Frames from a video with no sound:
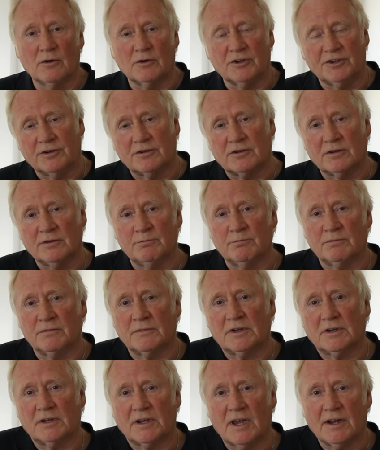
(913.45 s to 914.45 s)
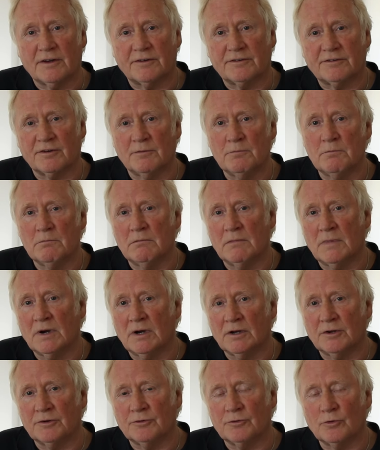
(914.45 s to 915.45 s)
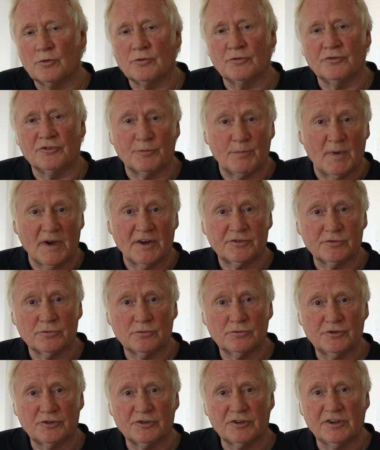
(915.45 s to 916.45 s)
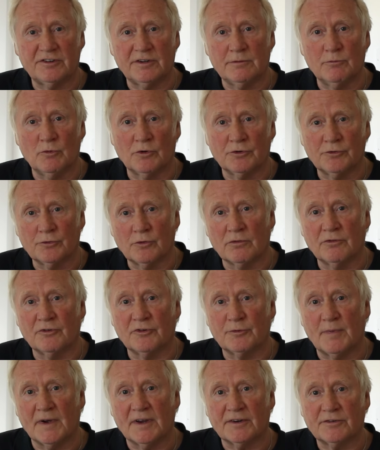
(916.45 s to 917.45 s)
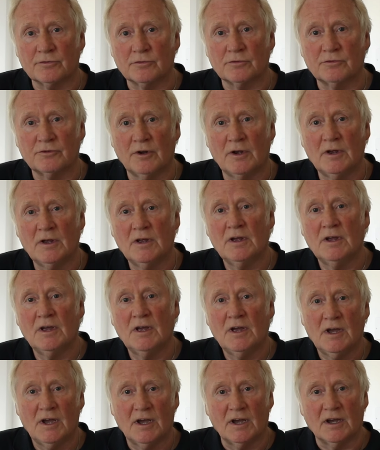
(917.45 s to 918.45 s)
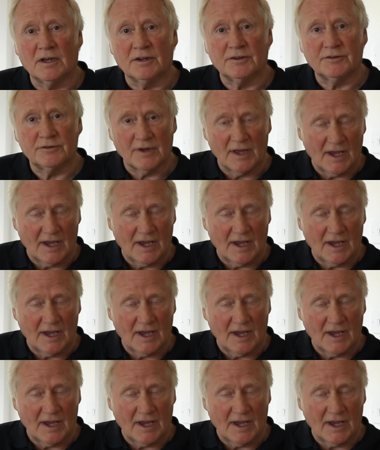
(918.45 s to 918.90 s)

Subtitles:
you can get some Northern Specials, CC Moore Northern Specials, and